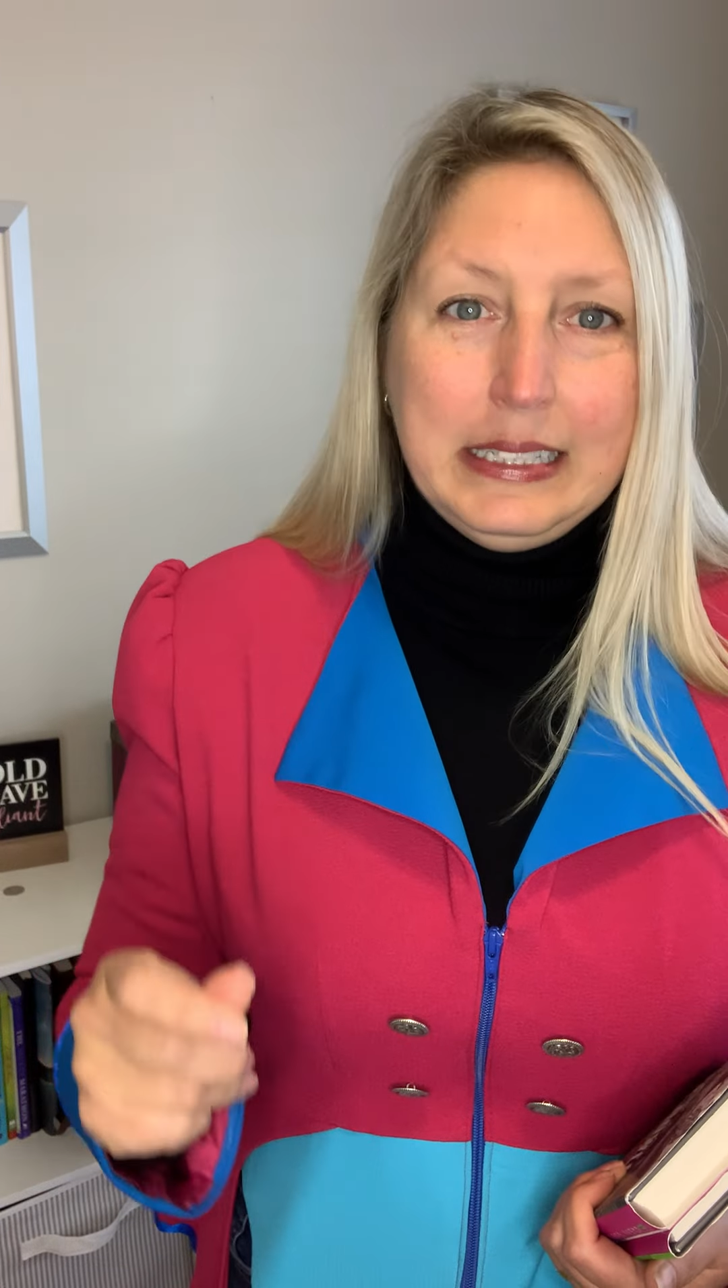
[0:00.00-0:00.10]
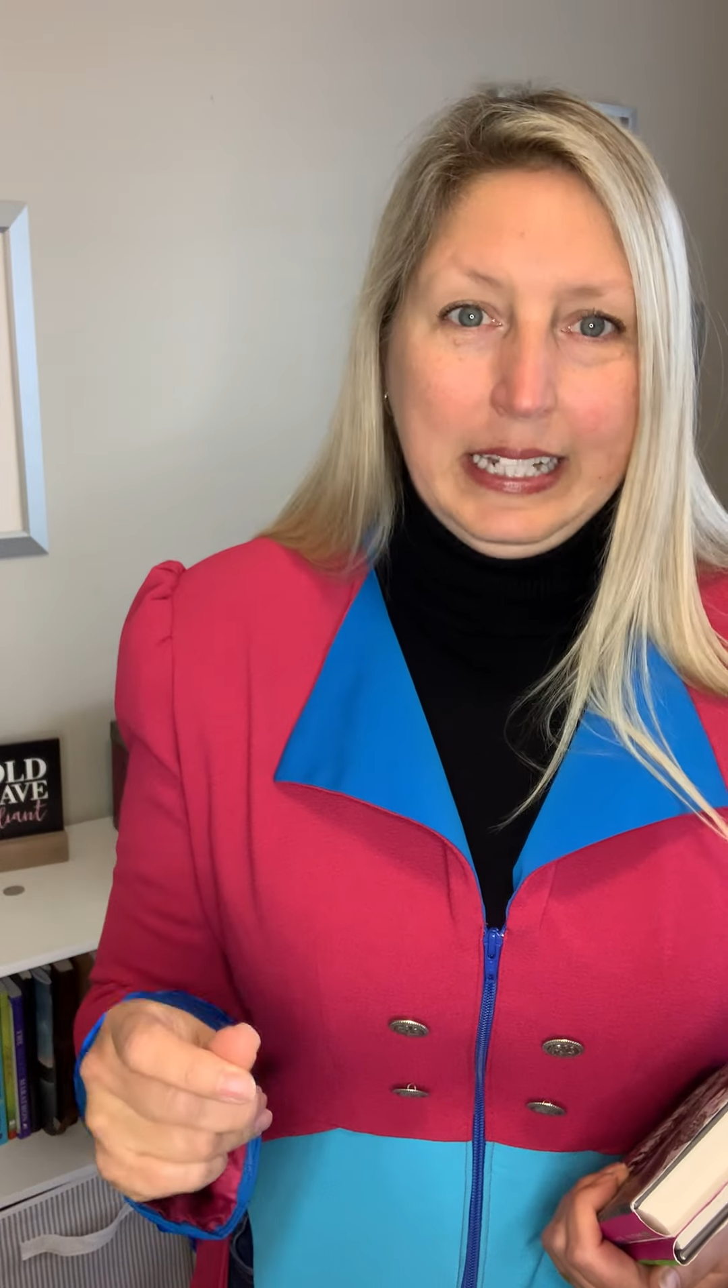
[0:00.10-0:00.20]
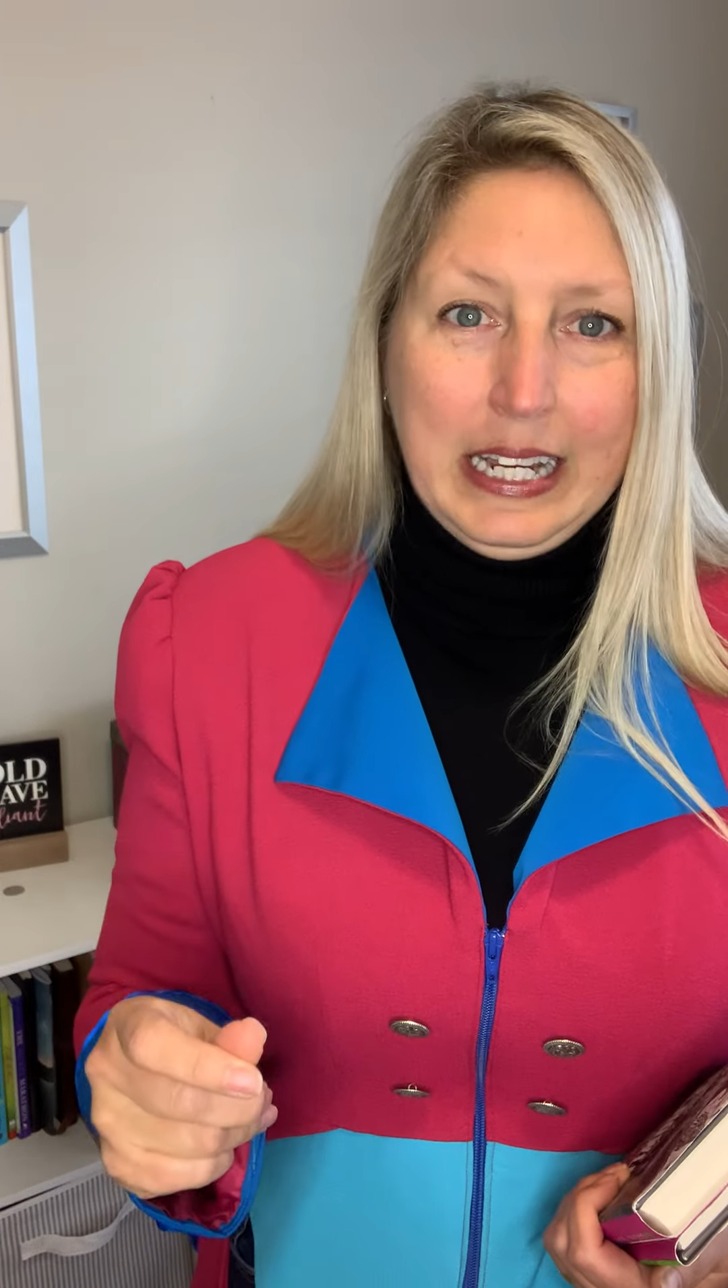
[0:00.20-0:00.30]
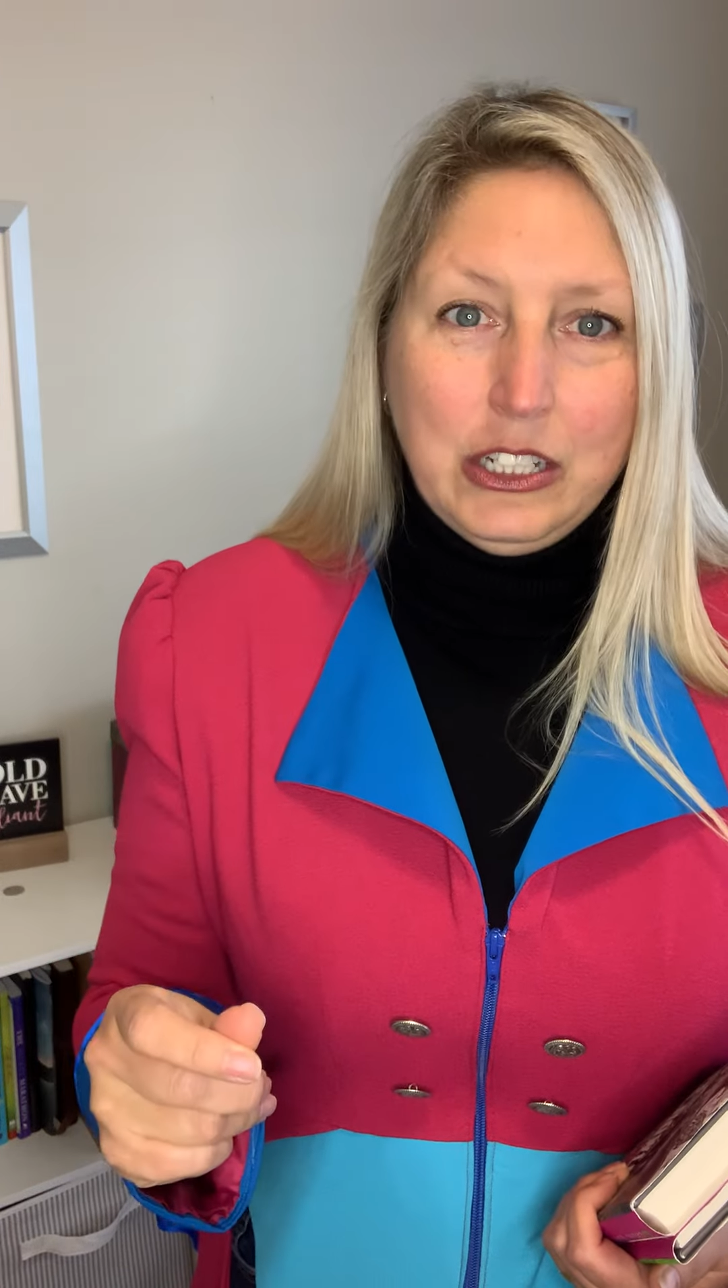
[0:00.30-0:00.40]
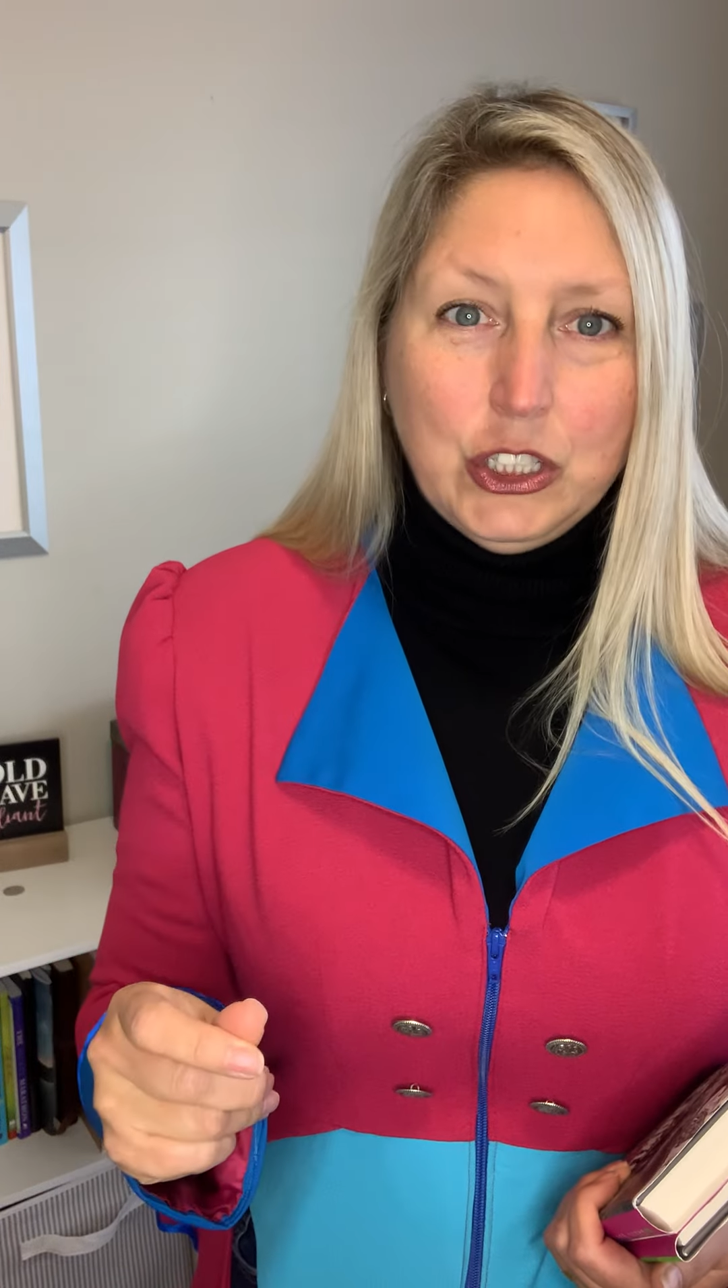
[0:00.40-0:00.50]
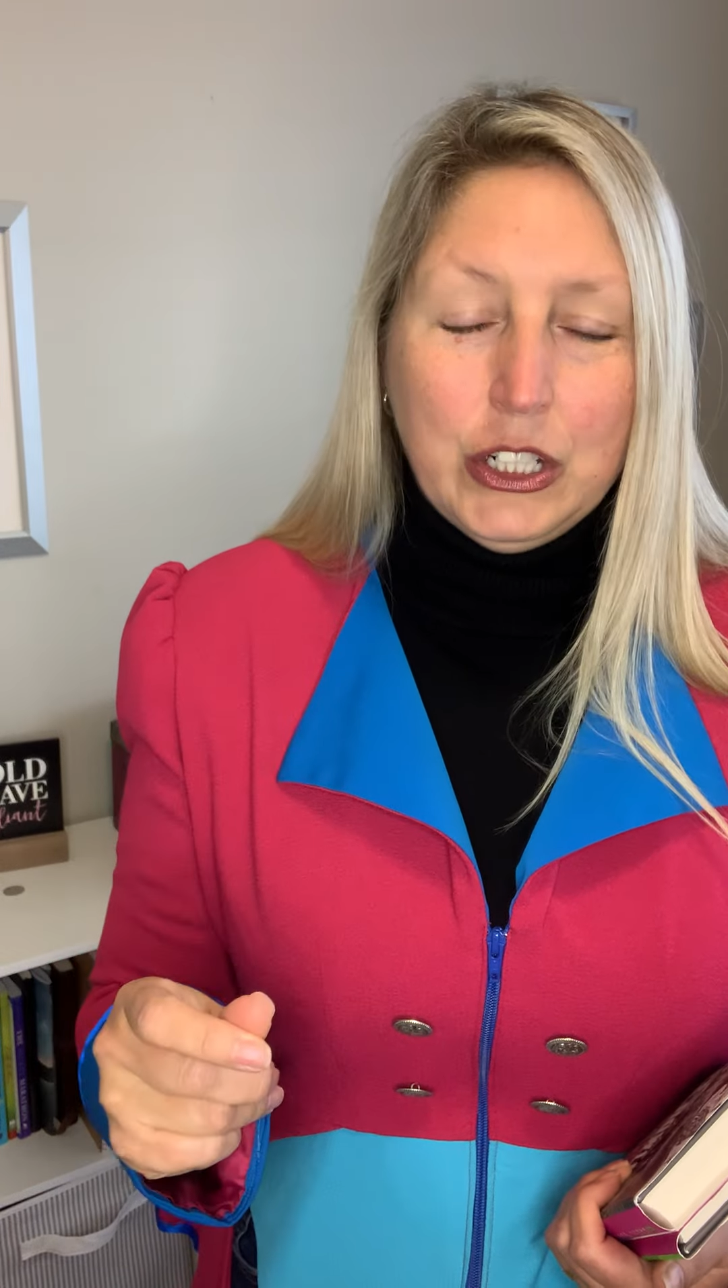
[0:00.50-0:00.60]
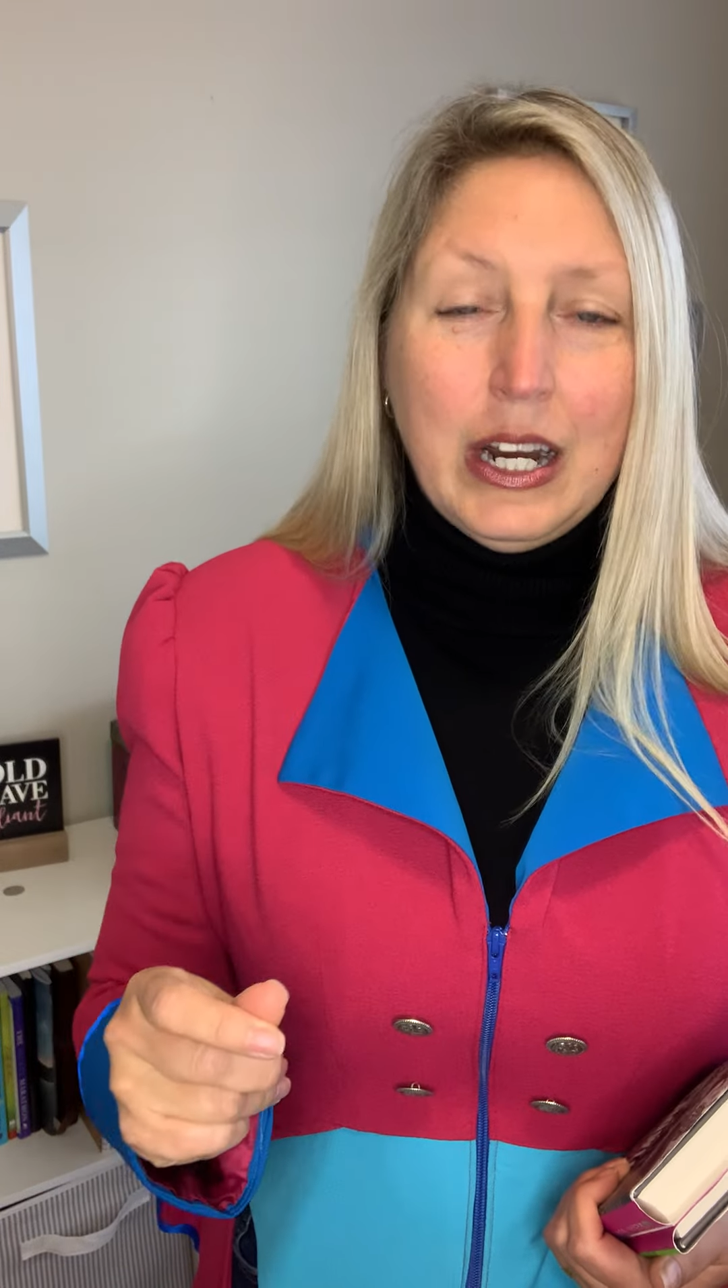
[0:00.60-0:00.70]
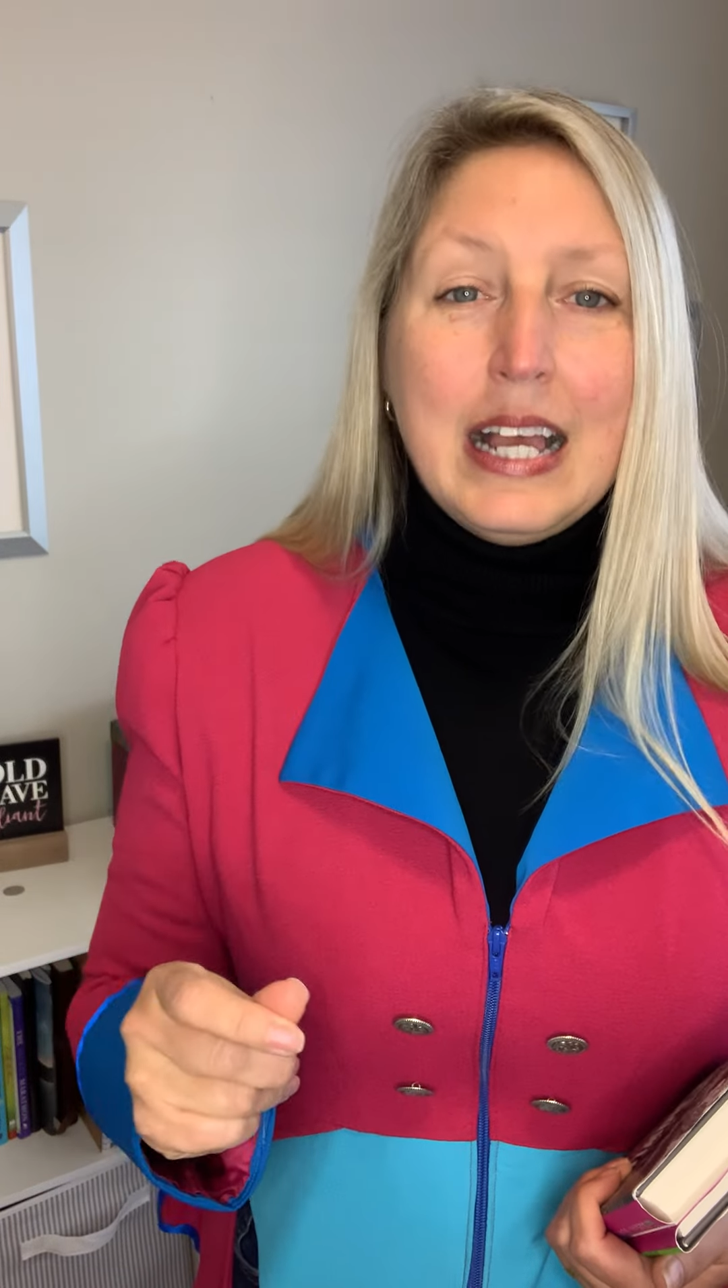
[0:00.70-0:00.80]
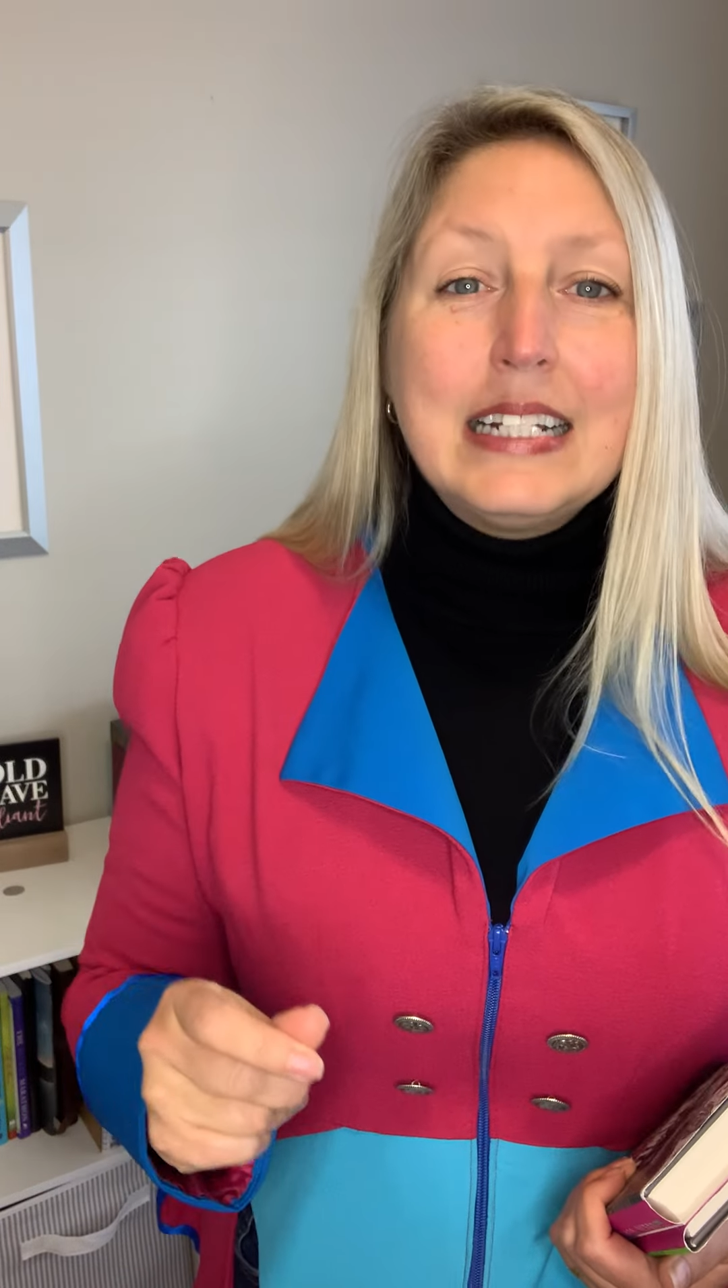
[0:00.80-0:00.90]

danger,